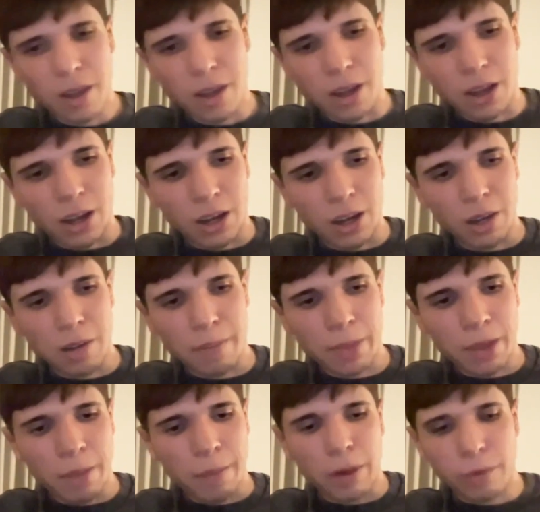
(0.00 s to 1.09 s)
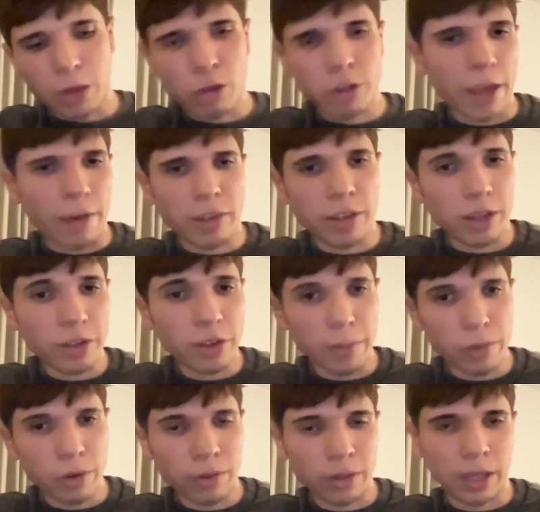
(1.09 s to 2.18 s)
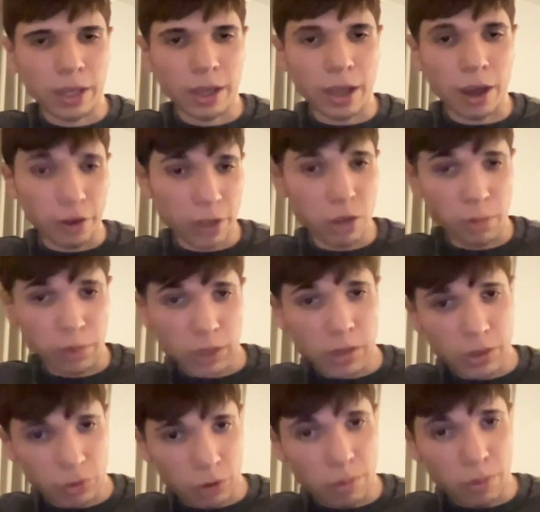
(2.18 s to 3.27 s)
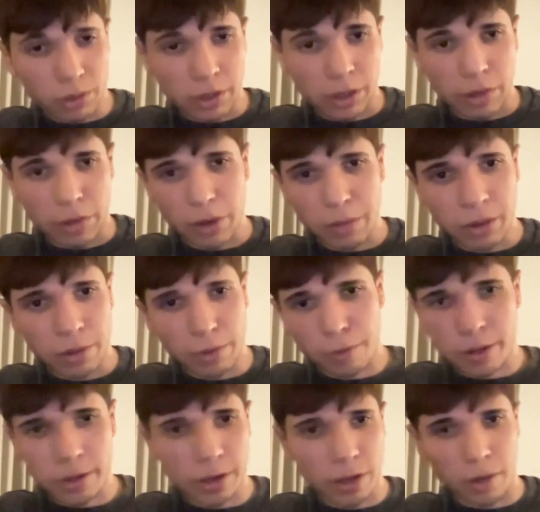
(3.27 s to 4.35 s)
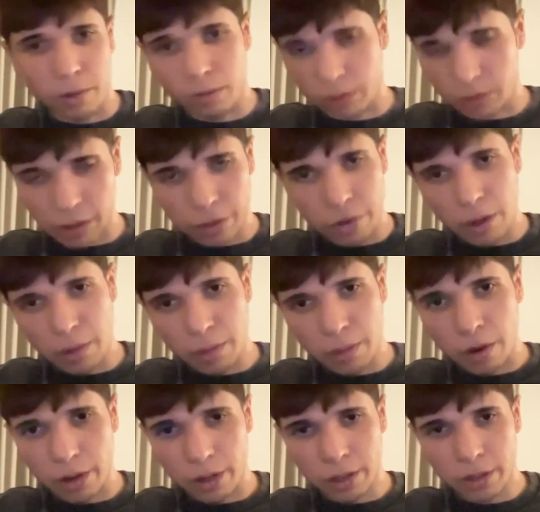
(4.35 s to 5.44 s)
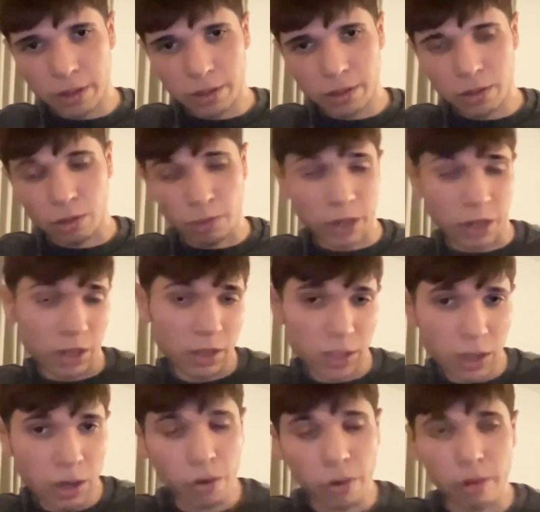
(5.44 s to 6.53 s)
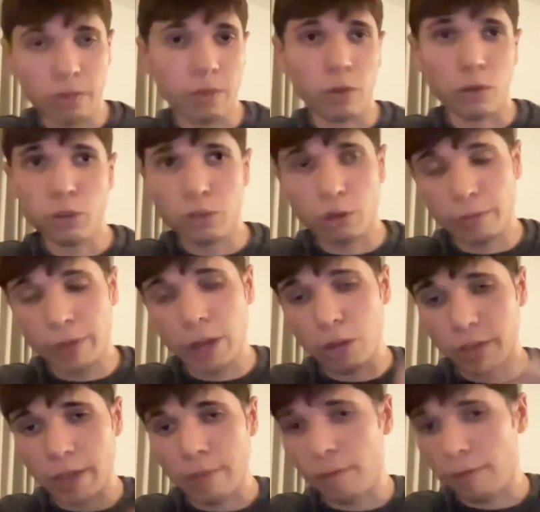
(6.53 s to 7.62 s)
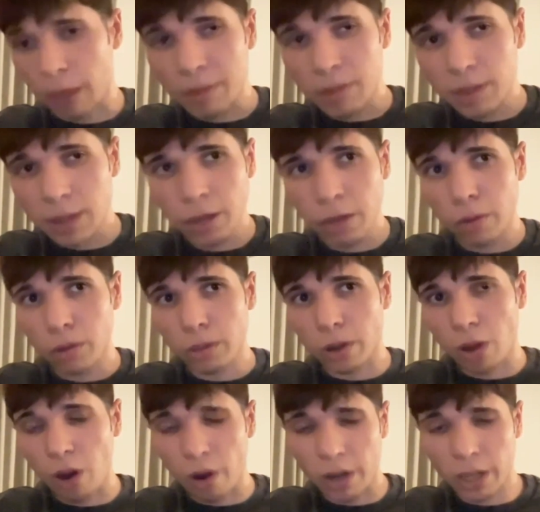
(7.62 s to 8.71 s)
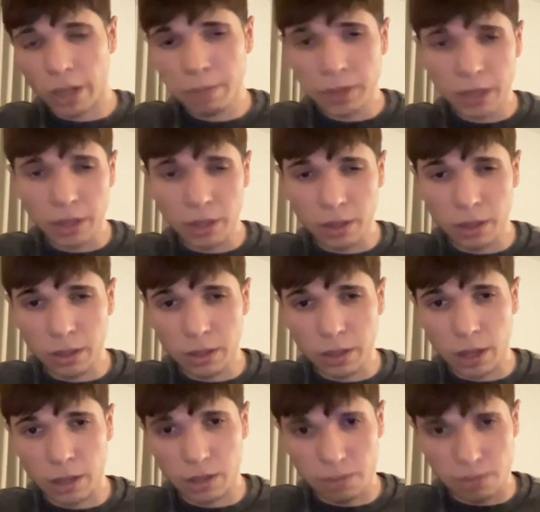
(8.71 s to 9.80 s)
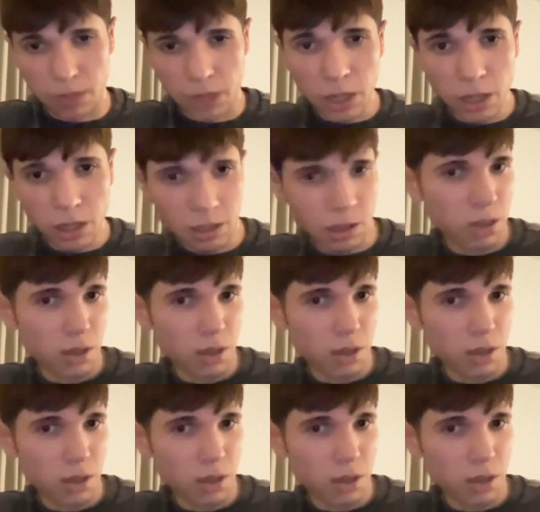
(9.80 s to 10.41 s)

But we also have a Telegram group, like our community group on Telegram. You can find it out on Telegram, ARC community, or we also have a website called arcpil.me.